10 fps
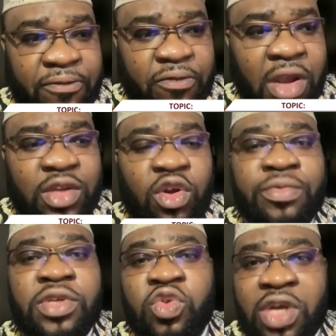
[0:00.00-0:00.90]
when it
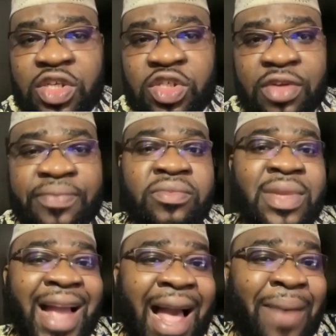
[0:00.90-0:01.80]
comes to education
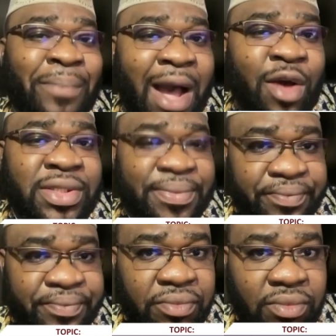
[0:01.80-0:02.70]
about
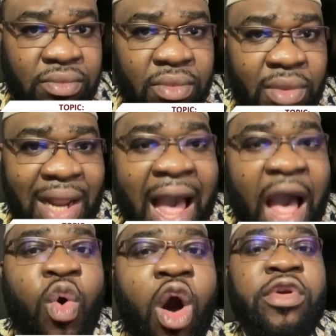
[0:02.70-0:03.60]

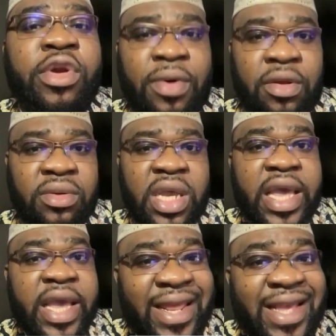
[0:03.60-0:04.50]
how horrible
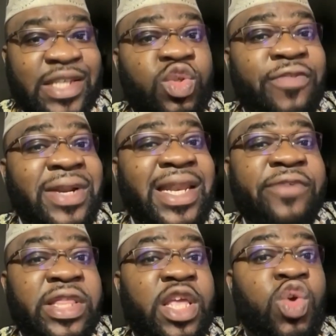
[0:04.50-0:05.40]
it is to even
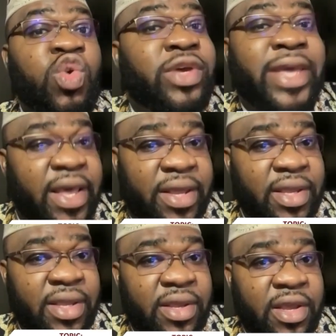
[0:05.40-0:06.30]
live in the UK
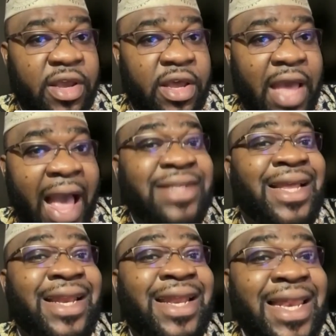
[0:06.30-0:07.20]

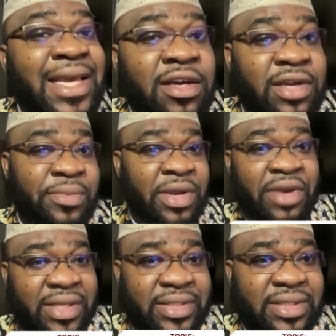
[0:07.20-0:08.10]
as an illegal
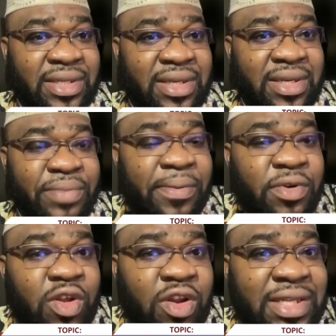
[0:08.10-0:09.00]
immigrant. People
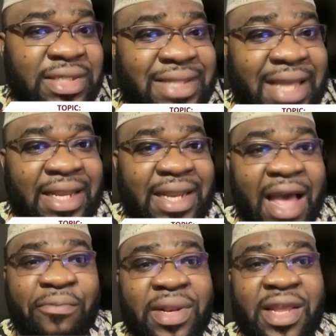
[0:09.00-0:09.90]
don't understand it.
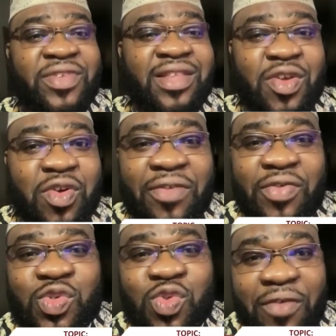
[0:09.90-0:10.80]
I've been living in the UK
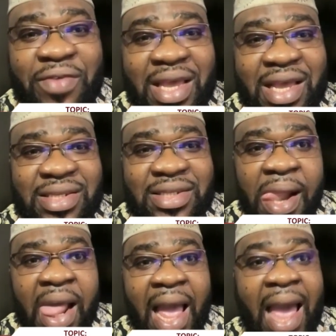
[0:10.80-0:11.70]
for 12 years.
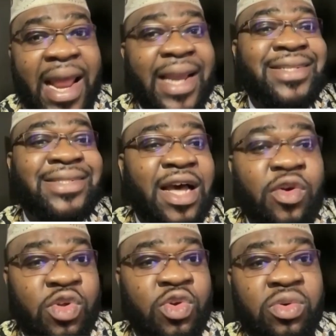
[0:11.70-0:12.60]
And I can
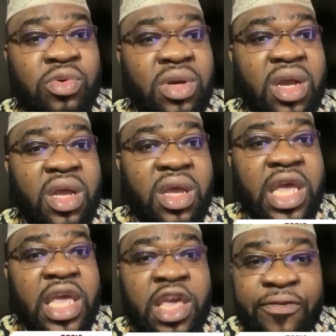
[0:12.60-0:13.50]
tell you,
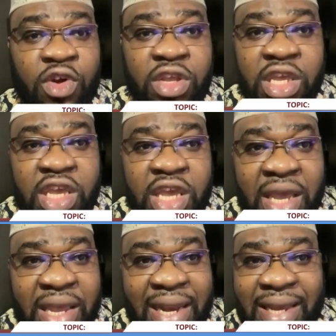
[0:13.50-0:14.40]
if you're
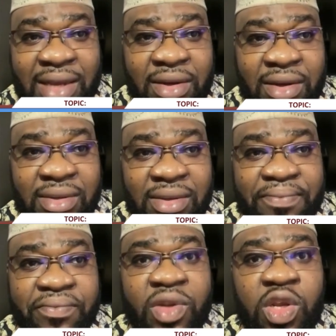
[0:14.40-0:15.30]
illegal,
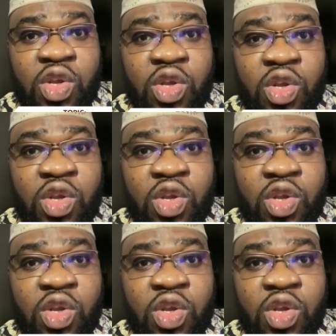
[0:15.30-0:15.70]
you're